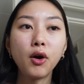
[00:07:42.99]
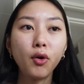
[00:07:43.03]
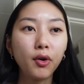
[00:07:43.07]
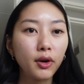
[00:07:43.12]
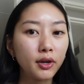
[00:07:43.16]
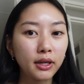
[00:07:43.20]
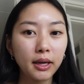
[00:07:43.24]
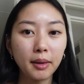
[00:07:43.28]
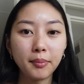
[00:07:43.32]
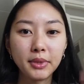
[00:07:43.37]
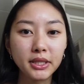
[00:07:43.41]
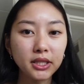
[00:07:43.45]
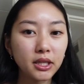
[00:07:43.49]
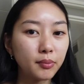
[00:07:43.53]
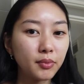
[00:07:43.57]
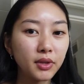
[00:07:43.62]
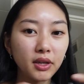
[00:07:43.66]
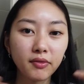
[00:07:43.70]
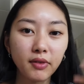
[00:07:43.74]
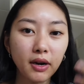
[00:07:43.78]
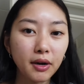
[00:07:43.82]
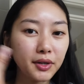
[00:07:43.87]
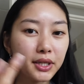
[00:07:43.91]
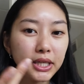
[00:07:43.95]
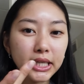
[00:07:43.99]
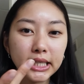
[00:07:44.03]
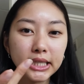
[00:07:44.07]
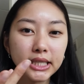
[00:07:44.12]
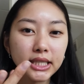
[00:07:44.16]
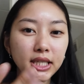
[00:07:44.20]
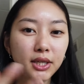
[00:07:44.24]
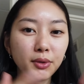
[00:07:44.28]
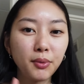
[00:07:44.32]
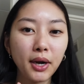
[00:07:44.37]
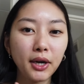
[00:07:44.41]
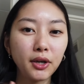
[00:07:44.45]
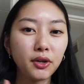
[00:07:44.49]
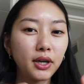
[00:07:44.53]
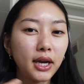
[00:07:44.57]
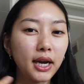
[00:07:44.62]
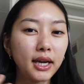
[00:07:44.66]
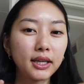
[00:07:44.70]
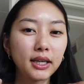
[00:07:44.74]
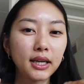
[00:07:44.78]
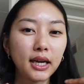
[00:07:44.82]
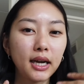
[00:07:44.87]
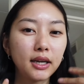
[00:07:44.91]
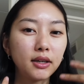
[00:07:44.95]
or it can be something very easy where you
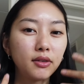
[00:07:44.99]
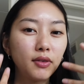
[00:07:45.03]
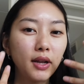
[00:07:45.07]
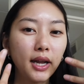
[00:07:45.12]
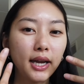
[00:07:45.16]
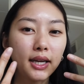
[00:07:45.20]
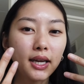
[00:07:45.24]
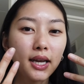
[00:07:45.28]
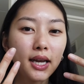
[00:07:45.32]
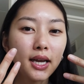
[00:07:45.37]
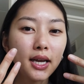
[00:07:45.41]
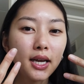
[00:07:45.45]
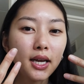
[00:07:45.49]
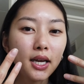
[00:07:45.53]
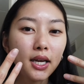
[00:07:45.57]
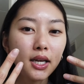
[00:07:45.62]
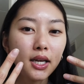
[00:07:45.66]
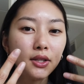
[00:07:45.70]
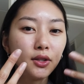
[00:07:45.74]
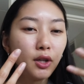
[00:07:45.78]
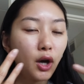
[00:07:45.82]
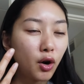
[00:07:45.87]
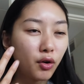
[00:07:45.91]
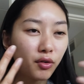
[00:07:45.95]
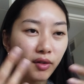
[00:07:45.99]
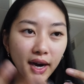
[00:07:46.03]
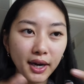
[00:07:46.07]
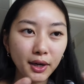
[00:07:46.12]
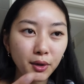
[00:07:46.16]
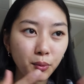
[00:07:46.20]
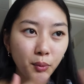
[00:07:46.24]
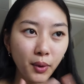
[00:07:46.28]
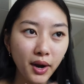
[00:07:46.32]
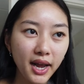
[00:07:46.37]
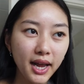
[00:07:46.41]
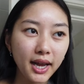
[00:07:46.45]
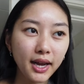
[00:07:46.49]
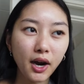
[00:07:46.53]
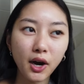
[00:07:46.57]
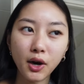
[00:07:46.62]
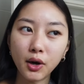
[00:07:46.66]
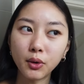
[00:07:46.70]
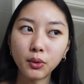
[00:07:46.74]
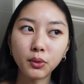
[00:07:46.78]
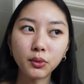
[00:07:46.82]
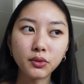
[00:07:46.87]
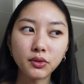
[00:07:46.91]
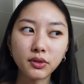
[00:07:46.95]
can kind of like know right away,
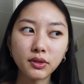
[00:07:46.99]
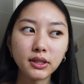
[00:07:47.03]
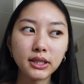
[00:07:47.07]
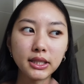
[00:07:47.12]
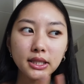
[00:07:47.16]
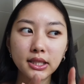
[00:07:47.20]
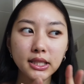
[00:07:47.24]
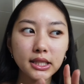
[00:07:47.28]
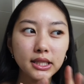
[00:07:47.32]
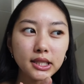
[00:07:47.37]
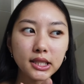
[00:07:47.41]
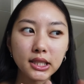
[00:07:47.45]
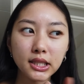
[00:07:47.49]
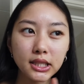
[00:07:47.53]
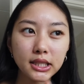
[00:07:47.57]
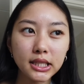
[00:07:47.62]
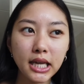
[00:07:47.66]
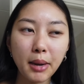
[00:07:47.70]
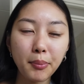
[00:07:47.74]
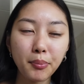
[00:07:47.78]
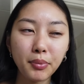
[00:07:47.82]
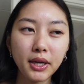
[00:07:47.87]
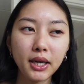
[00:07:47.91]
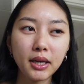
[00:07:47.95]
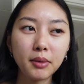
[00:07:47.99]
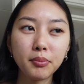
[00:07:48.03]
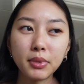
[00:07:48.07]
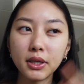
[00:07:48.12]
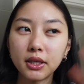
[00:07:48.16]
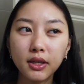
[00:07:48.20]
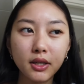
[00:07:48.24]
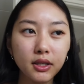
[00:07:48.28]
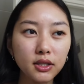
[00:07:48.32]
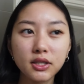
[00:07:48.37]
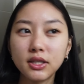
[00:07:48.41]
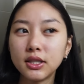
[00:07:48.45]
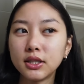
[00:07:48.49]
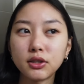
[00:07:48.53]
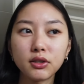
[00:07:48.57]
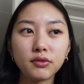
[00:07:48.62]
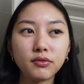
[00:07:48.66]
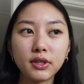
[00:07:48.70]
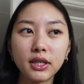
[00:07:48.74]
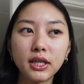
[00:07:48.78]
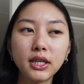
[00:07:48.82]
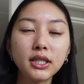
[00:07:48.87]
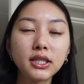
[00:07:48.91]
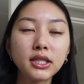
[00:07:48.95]
oh, this and this is happening because this
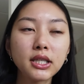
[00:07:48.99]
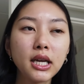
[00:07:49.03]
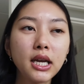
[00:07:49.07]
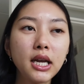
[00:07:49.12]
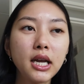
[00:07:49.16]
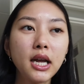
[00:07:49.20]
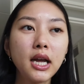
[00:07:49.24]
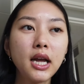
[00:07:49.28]
of this.